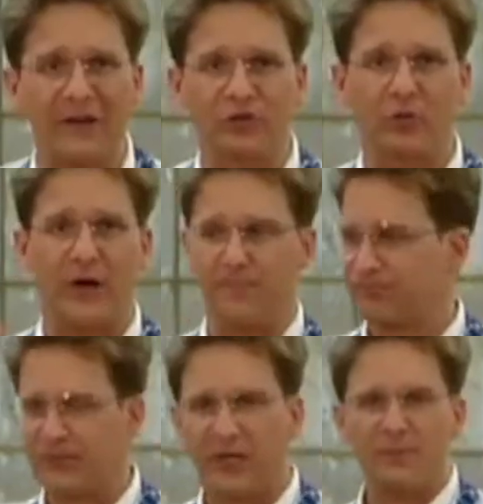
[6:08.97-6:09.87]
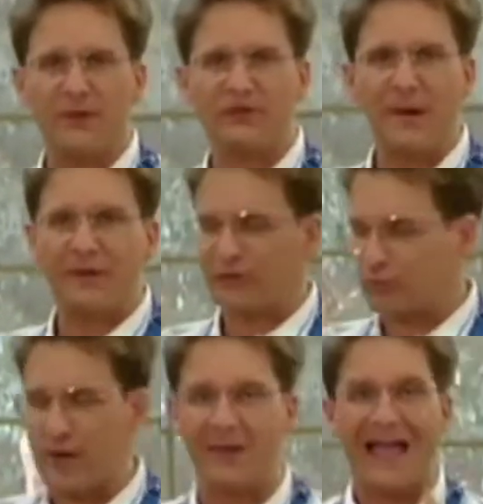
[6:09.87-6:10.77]
ice cream. Let's make some ice
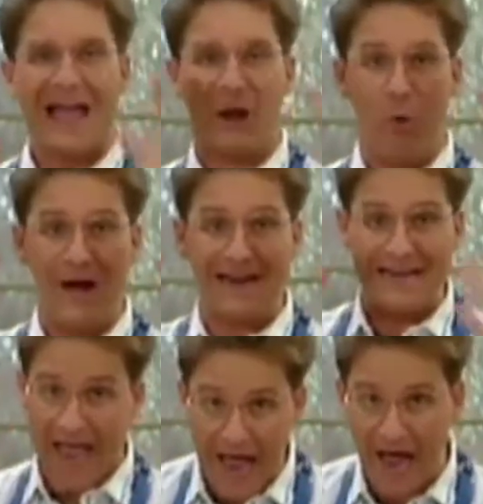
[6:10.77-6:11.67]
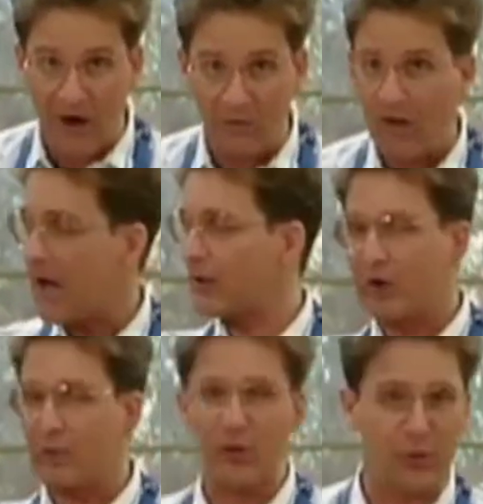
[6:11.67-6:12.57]
cream, and I want it now. I don't
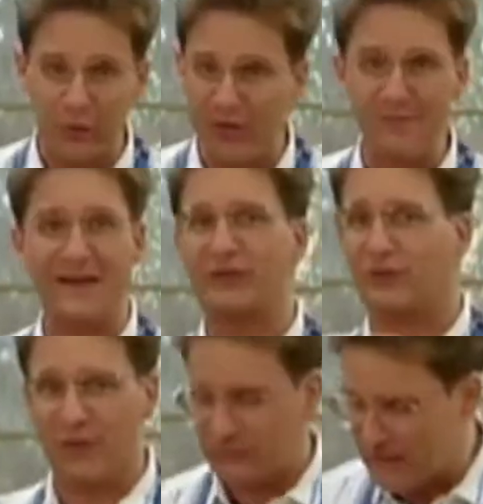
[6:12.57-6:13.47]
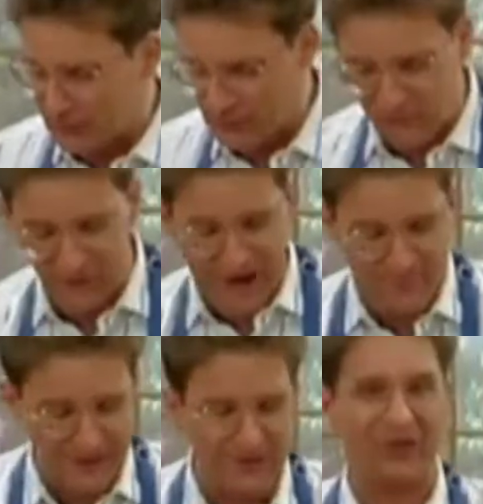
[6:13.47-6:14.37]
want to wait 30 minutes, 15, or even
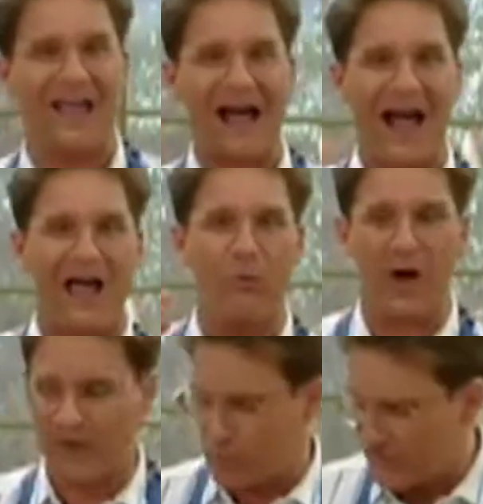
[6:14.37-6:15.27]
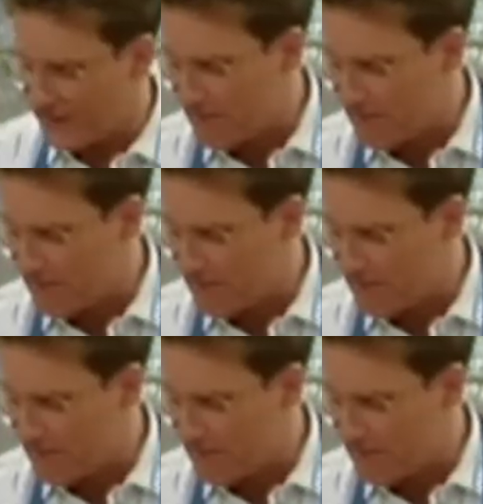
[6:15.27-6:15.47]
five minutes. I want it within